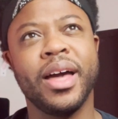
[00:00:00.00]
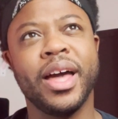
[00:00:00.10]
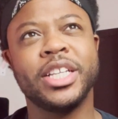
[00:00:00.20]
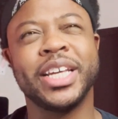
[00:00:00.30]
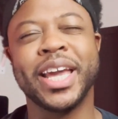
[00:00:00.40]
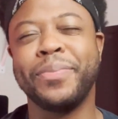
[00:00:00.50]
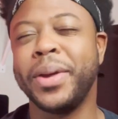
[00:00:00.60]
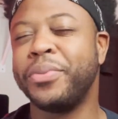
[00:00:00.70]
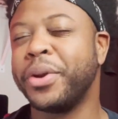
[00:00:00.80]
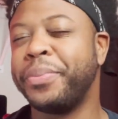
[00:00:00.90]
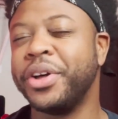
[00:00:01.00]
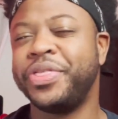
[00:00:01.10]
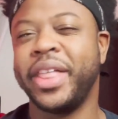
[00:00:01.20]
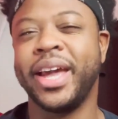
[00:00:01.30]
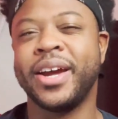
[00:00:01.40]
to get people to put
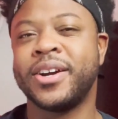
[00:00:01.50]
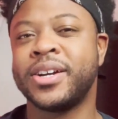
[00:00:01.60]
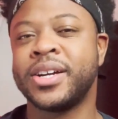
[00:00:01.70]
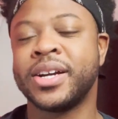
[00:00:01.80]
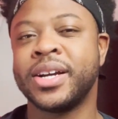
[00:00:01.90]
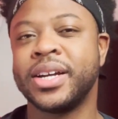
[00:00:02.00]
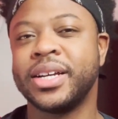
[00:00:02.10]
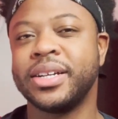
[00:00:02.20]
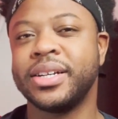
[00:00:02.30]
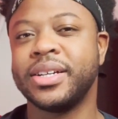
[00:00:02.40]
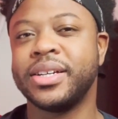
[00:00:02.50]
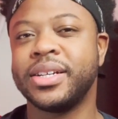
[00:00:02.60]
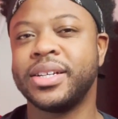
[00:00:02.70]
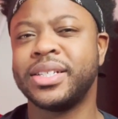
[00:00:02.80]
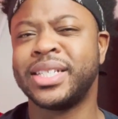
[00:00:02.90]
their
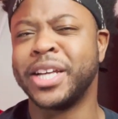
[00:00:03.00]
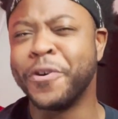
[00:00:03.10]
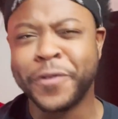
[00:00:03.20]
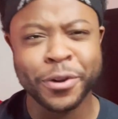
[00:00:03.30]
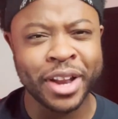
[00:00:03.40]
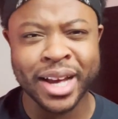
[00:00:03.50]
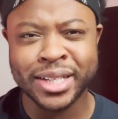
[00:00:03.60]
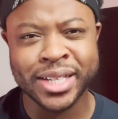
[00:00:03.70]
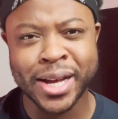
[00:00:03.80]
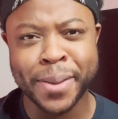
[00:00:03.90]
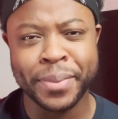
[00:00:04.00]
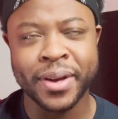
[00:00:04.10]
cell phone lights up.